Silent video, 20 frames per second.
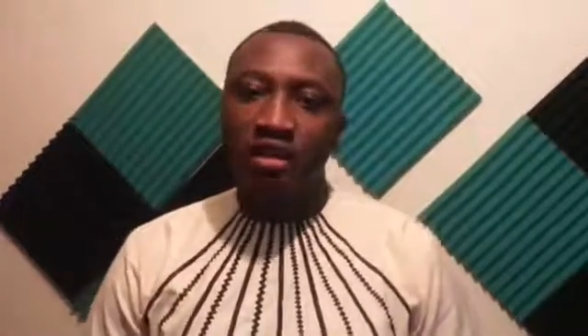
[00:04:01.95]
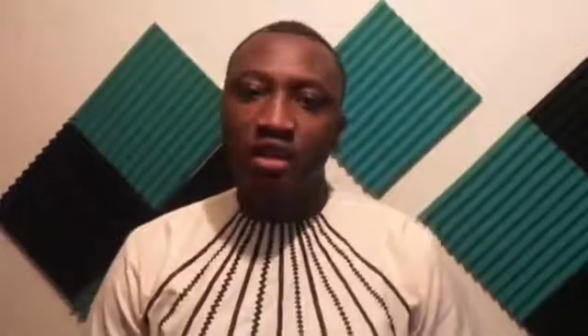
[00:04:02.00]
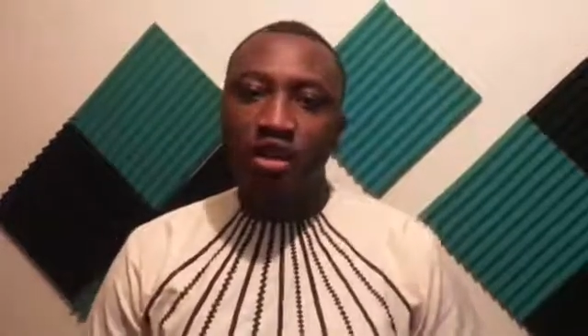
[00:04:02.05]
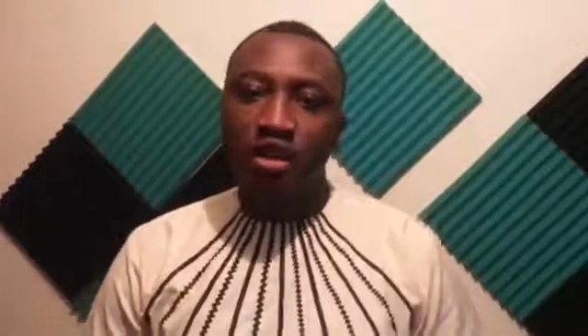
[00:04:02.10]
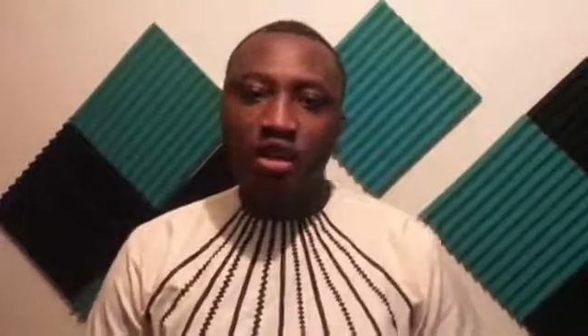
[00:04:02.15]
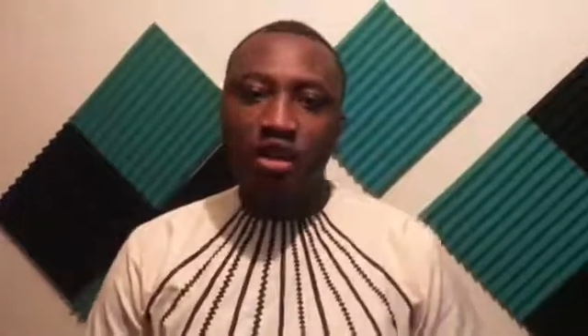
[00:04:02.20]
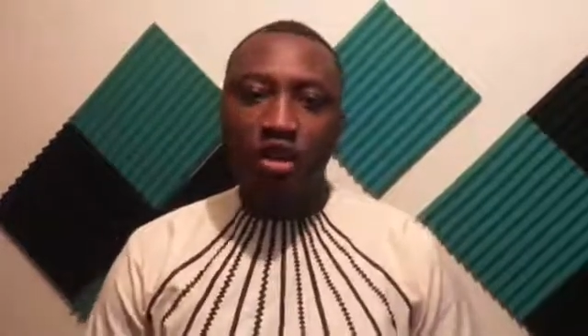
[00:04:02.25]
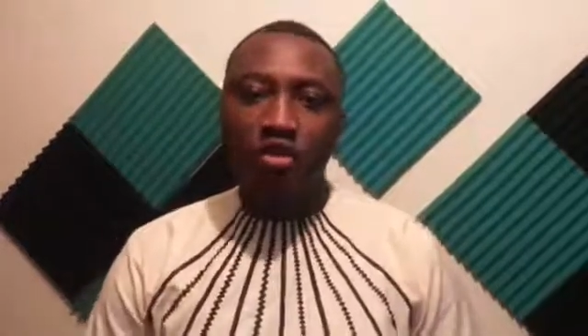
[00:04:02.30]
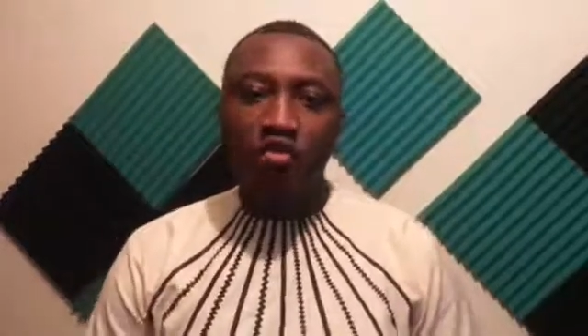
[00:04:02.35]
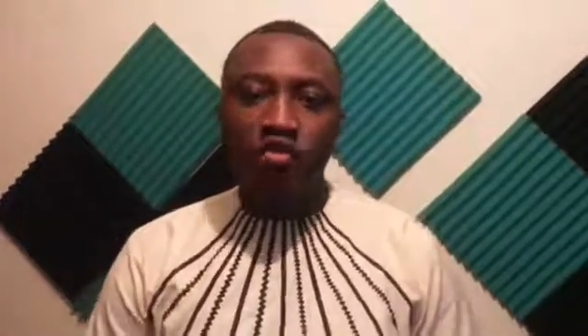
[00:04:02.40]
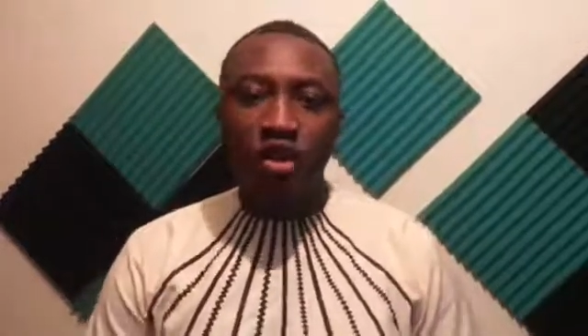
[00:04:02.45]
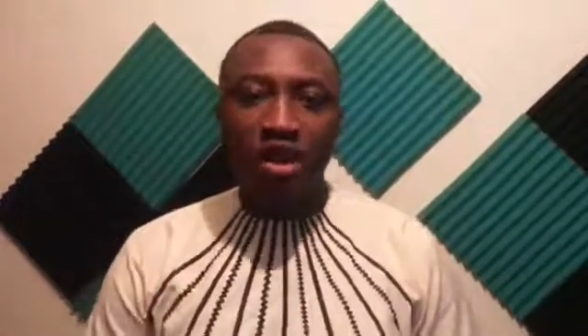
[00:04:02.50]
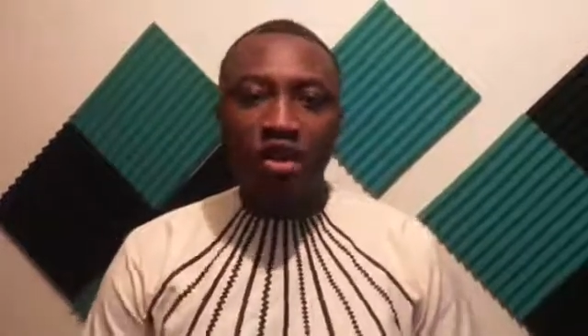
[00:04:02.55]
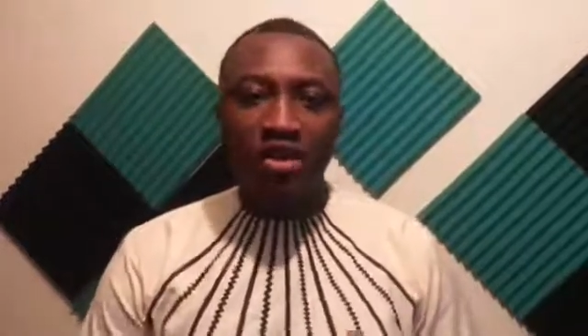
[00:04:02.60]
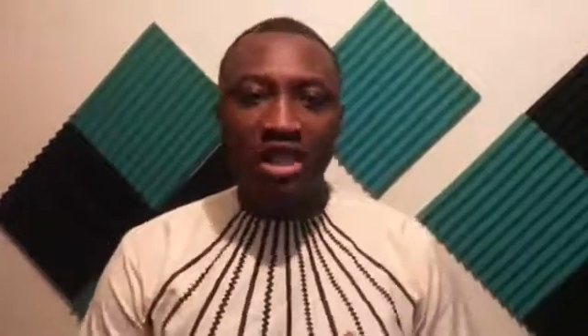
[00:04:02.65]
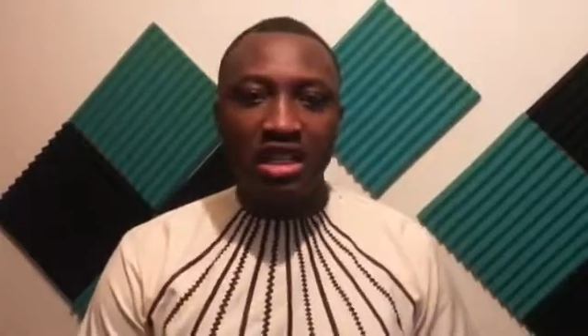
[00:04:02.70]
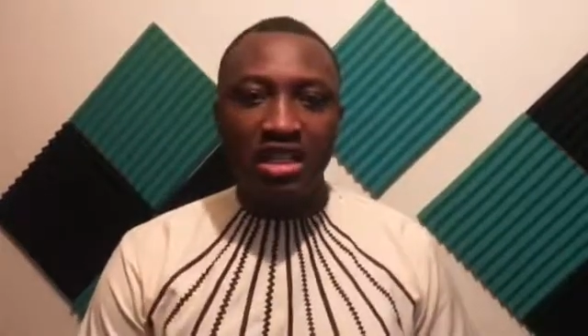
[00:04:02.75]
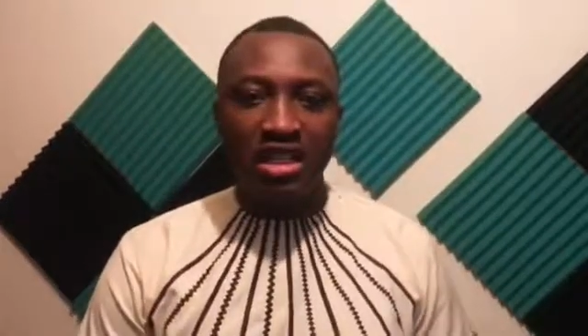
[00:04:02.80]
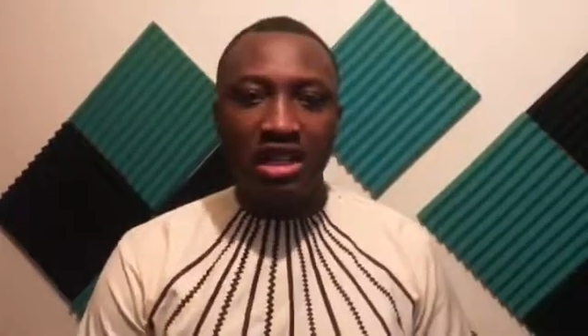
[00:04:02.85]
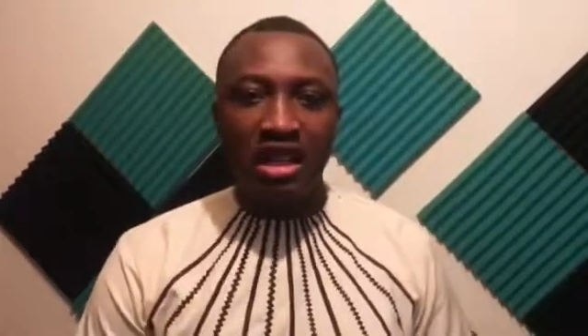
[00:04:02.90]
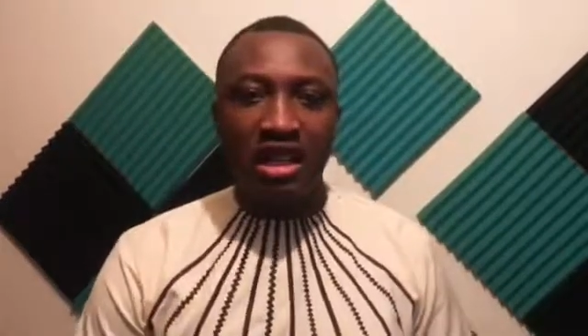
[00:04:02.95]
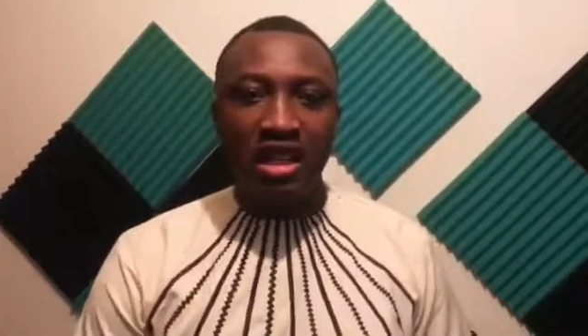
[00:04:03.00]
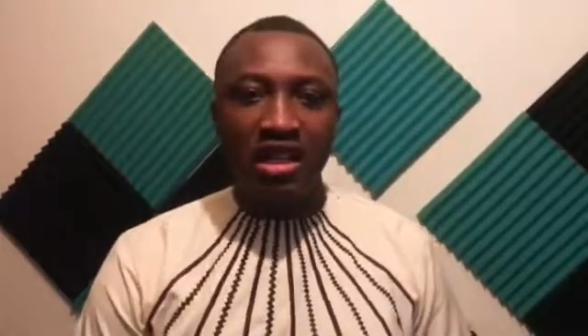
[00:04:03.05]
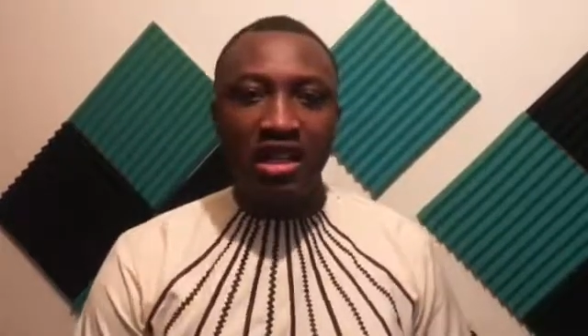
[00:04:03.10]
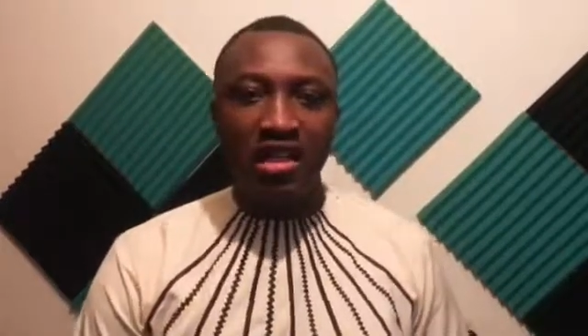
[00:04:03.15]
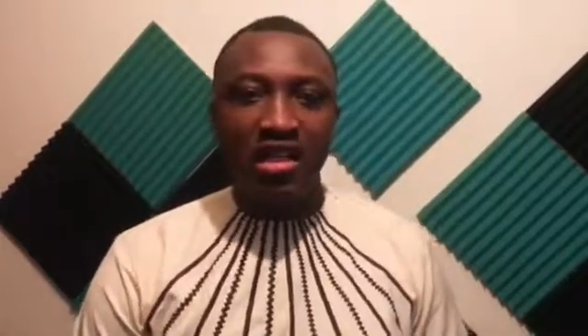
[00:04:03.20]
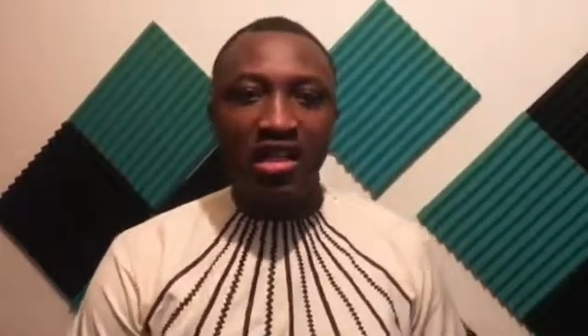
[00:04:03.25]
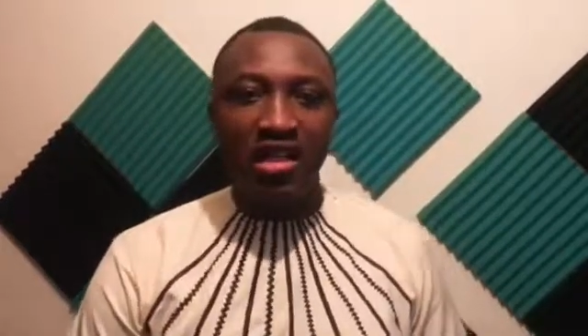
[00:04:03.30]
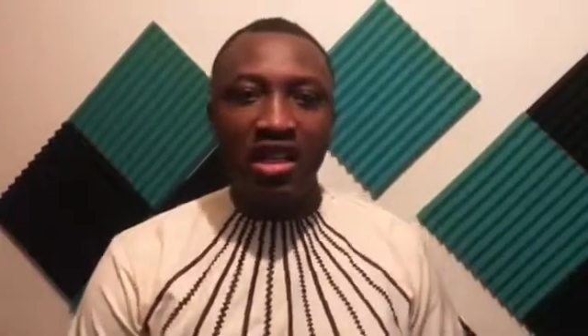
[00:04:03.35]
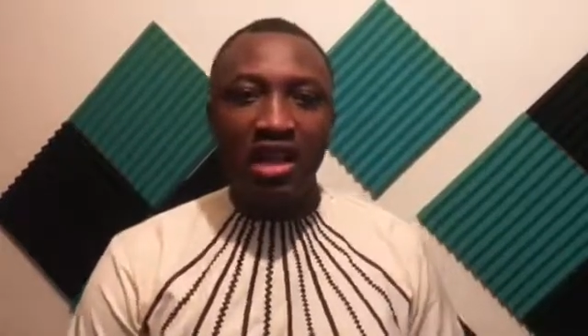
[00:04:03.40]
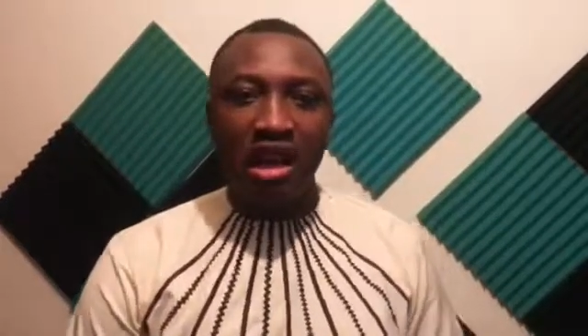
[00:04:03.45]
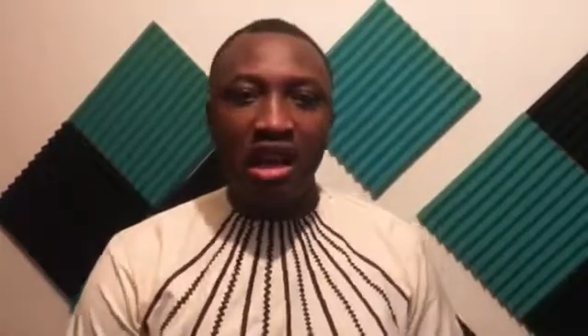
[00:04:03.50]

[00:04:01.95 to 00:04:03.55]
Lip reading: So if we understand